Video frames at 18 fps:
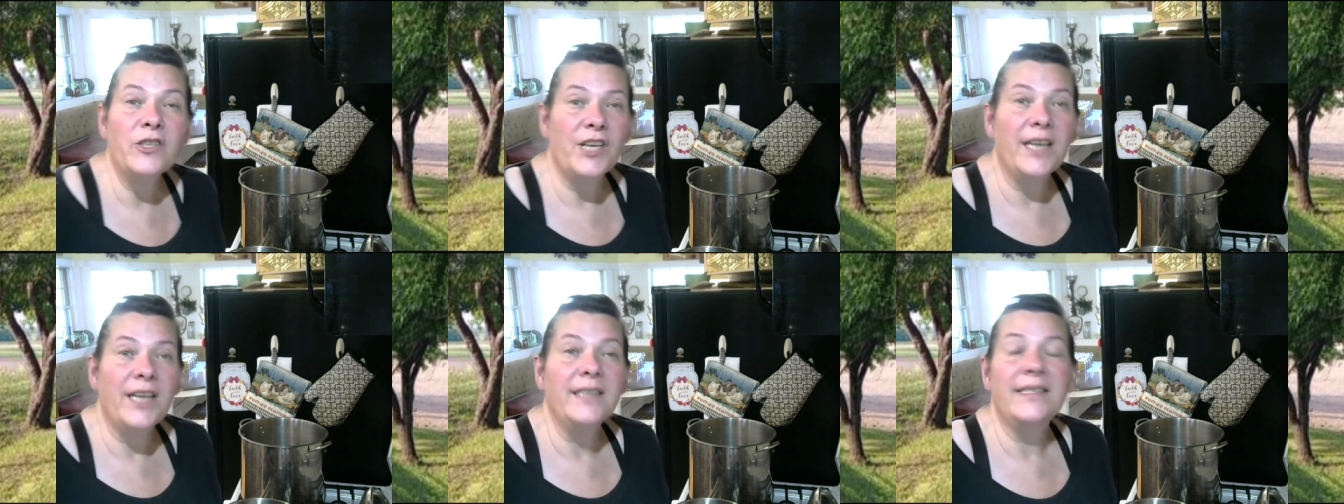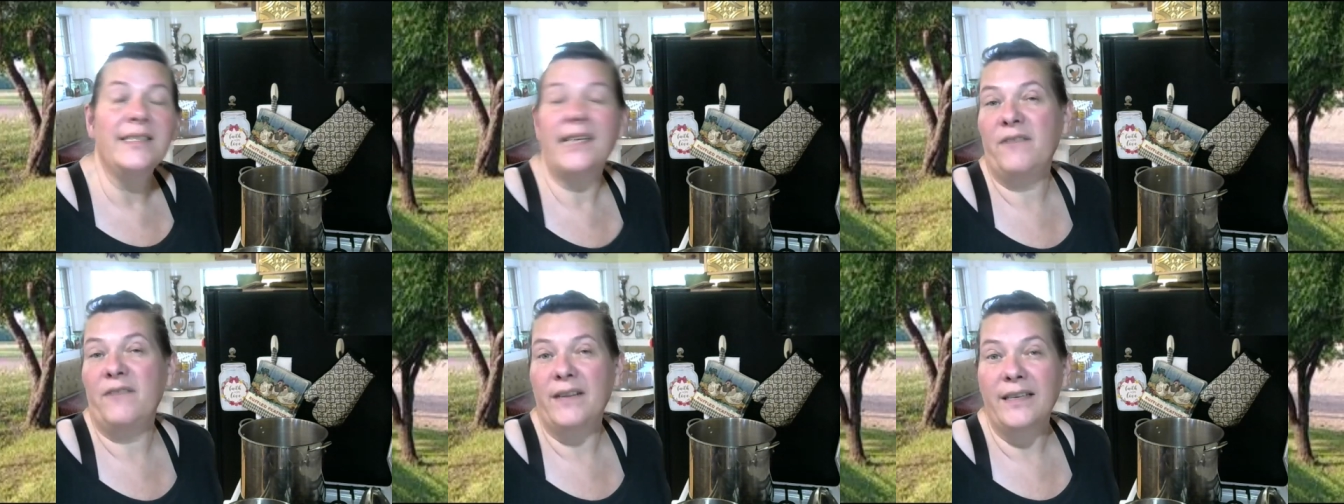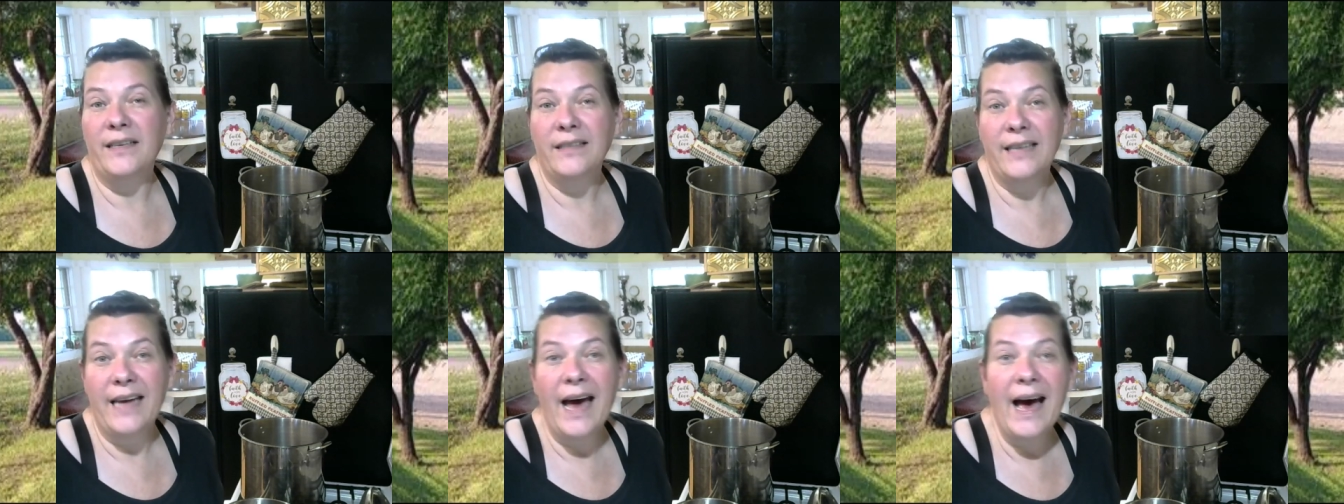gel
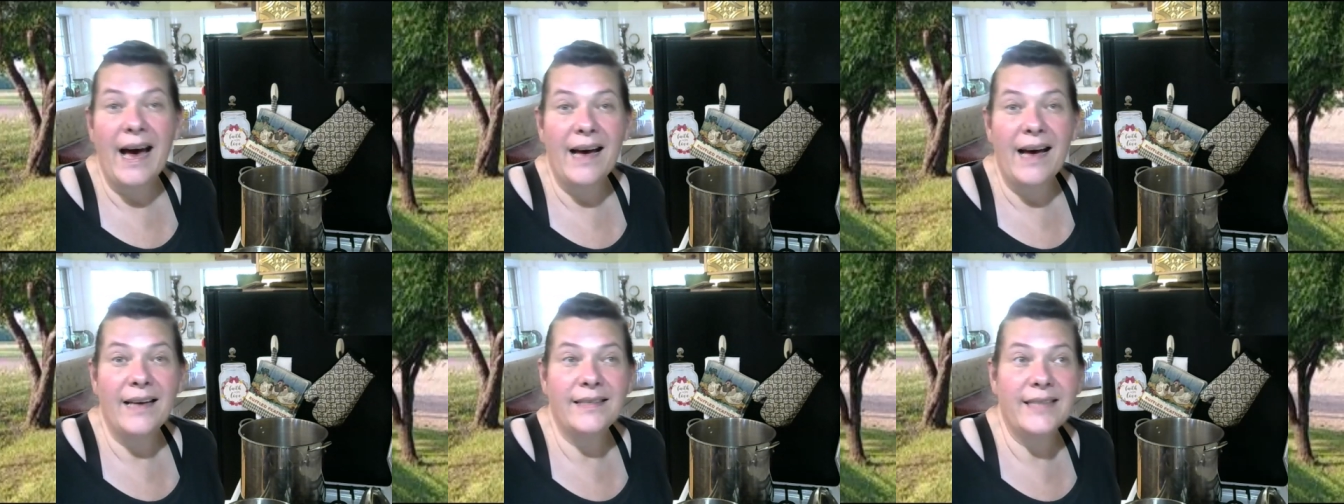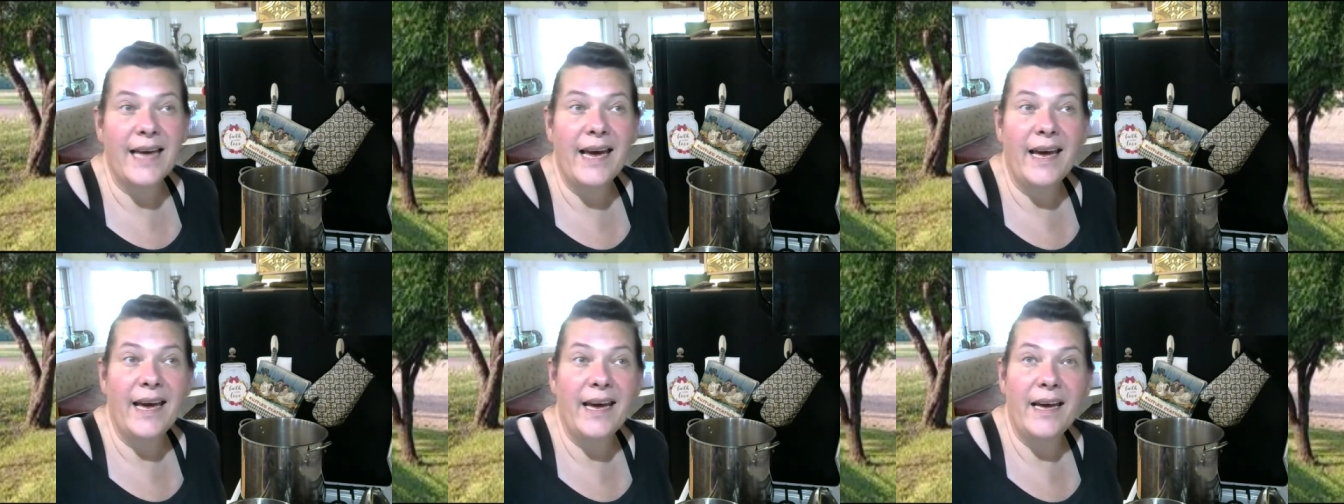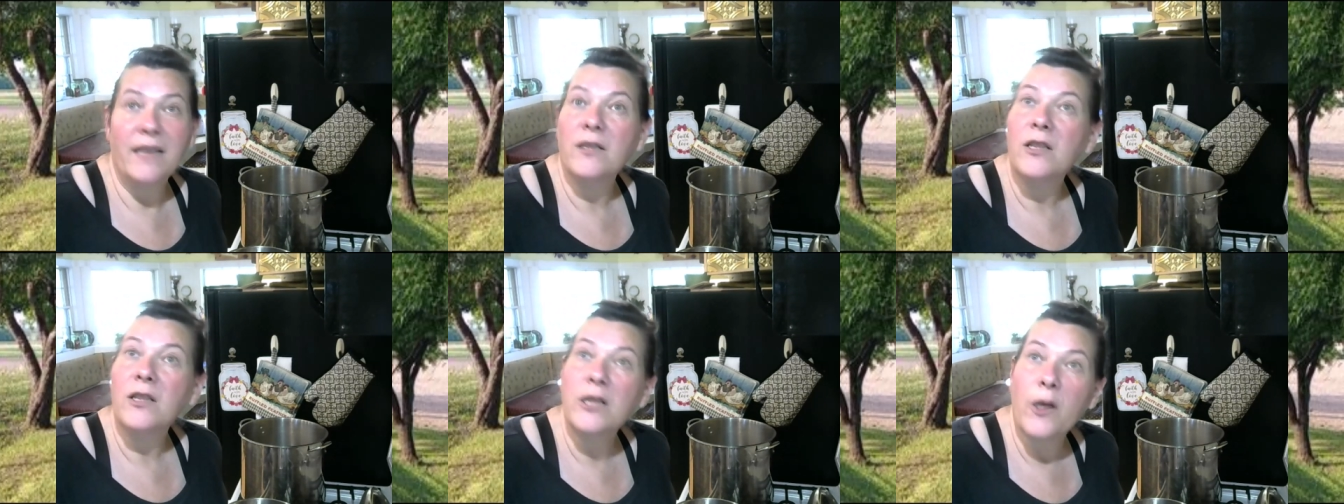definitely has
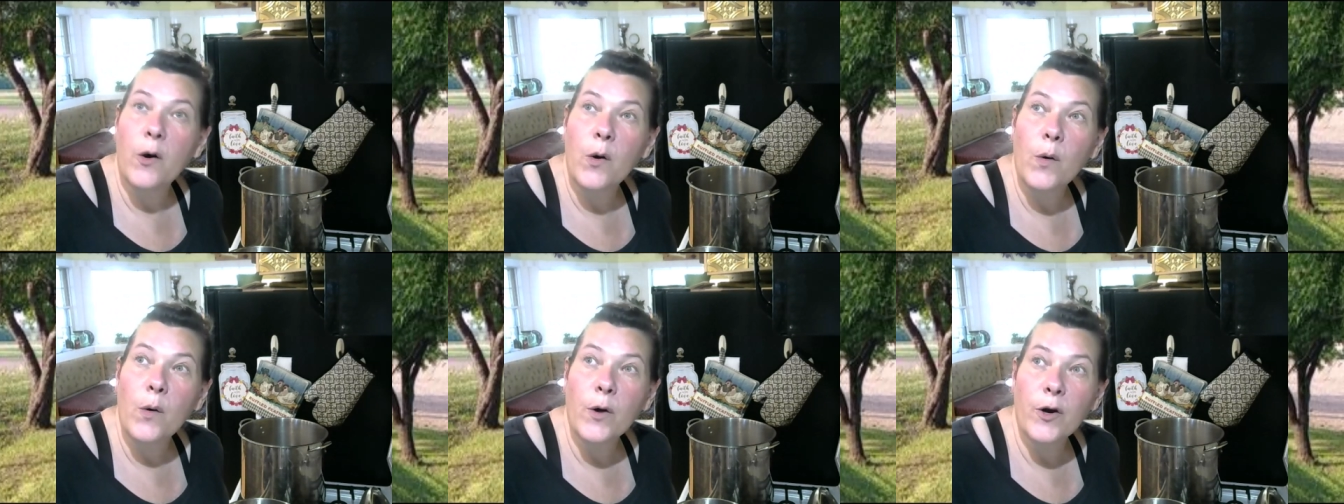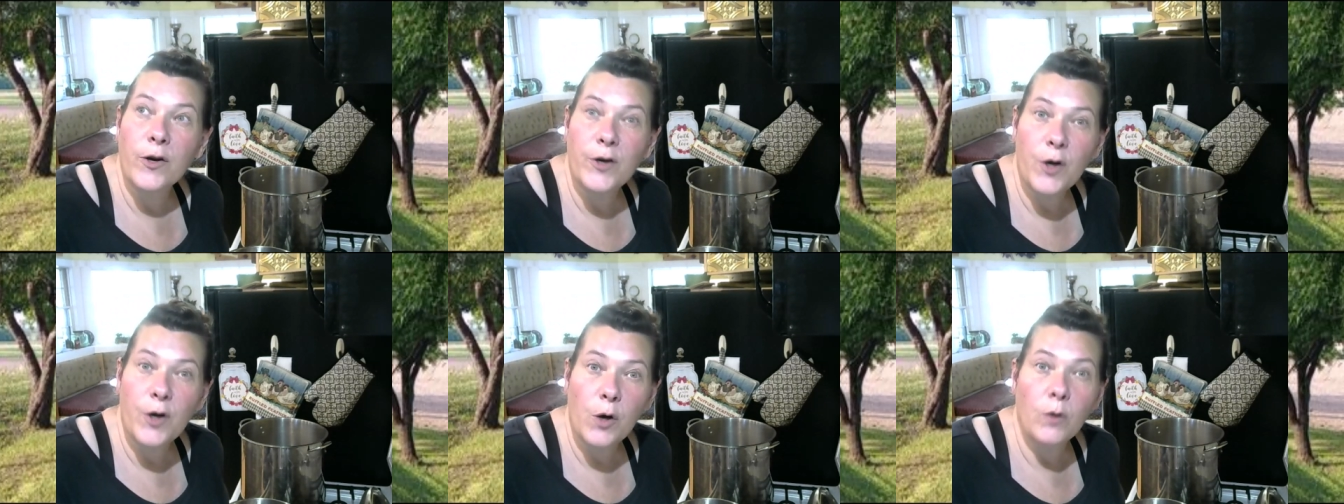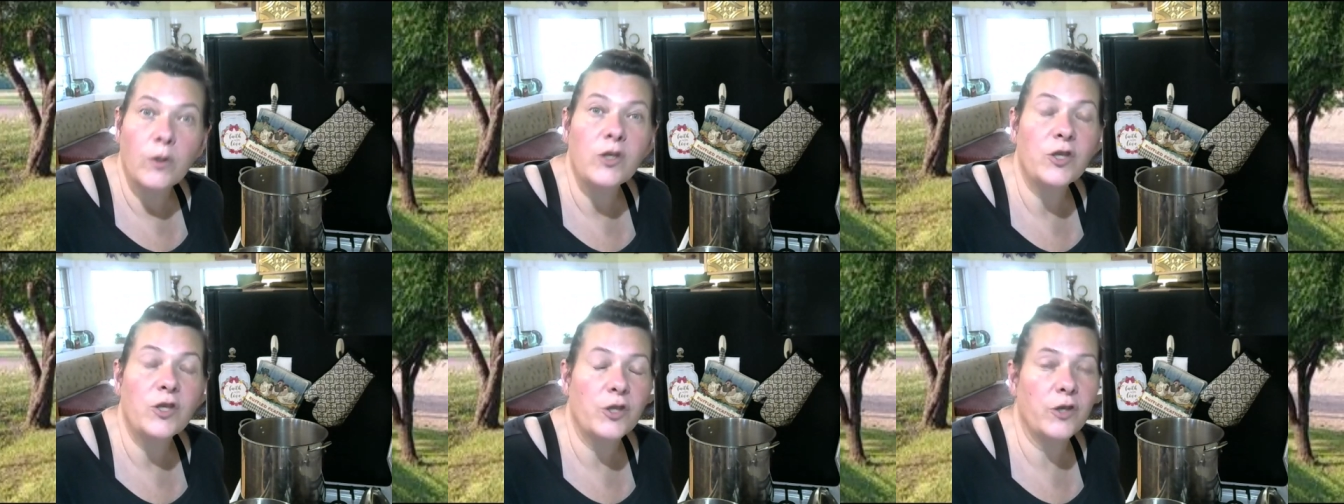a low or
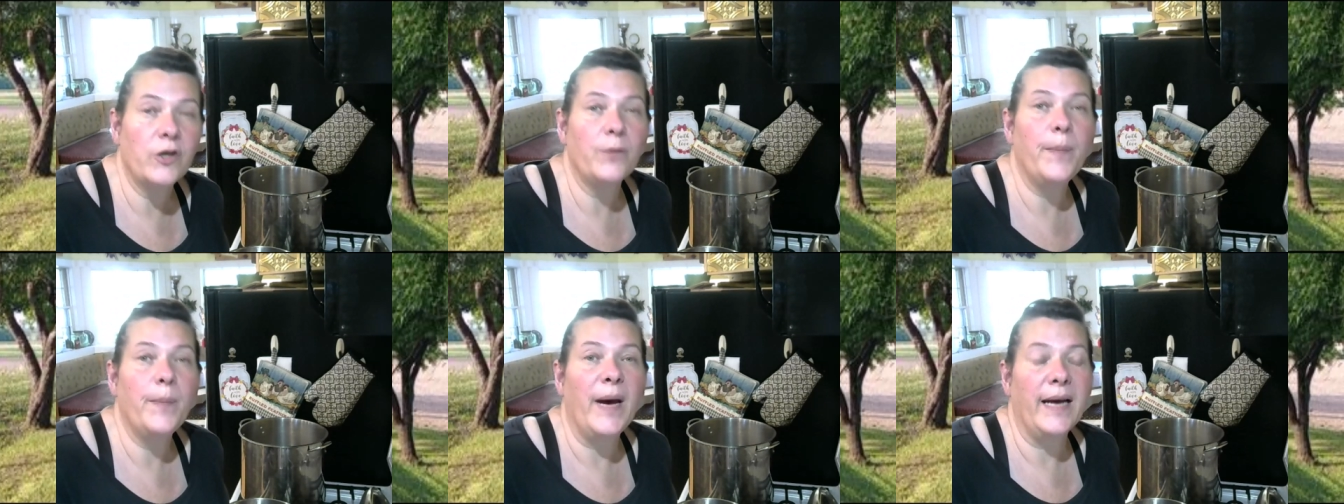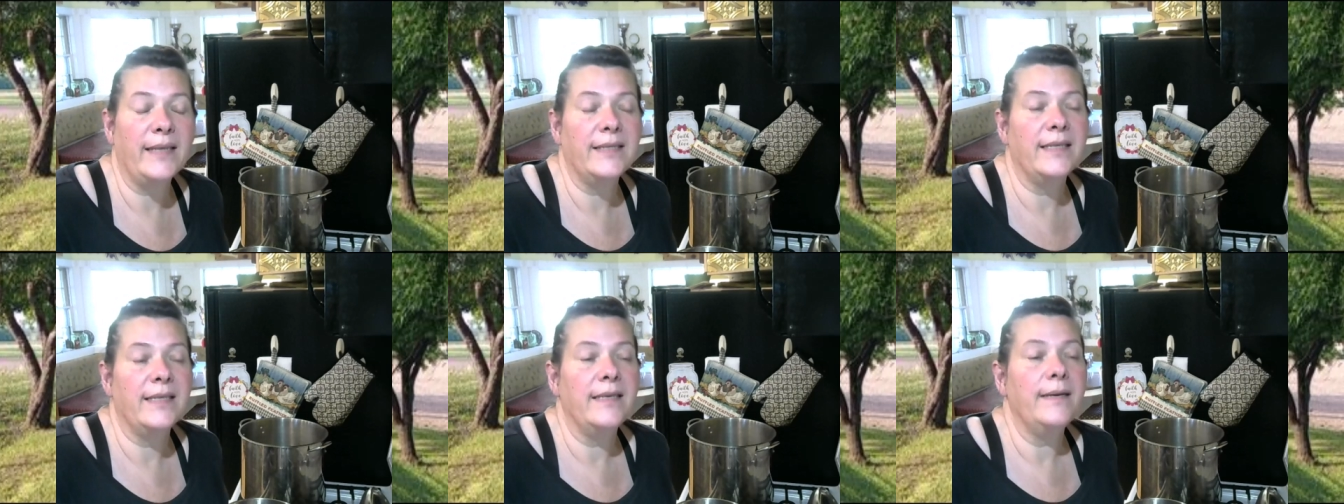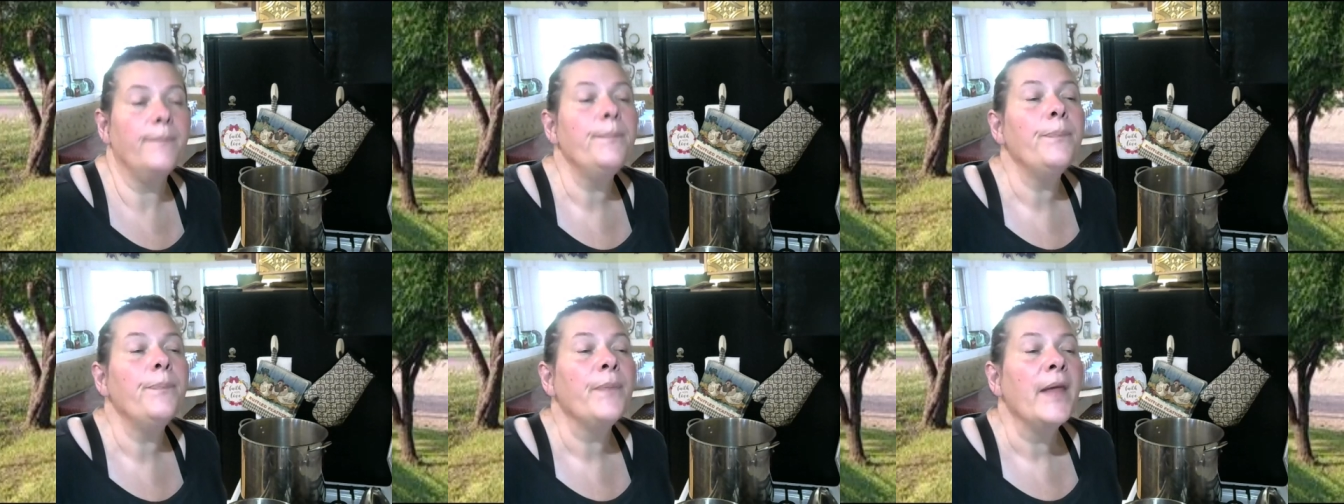no sugar pectin.